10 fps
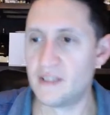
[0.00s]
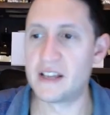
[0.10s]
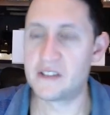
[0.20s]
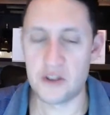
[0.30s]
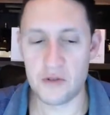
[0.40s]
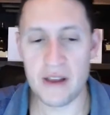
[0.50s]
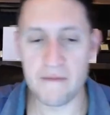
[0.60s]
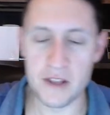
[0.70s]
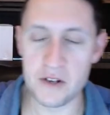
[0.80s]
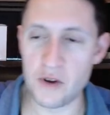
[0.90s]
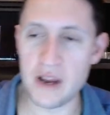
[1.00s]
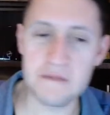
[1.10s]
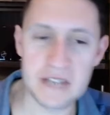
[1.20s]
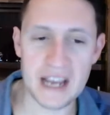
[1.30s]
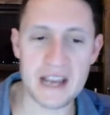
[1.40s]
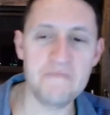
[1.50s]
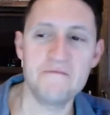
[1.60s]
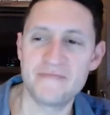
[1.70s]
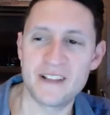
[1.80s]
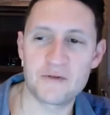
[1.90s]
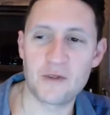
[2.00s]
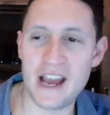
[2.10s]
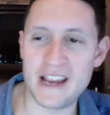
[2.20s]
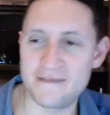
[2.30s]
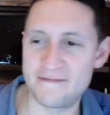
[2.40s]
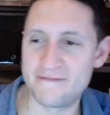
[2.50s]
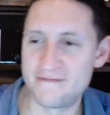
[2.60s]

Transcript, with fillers: Like the stream for the Dream Team? That's right.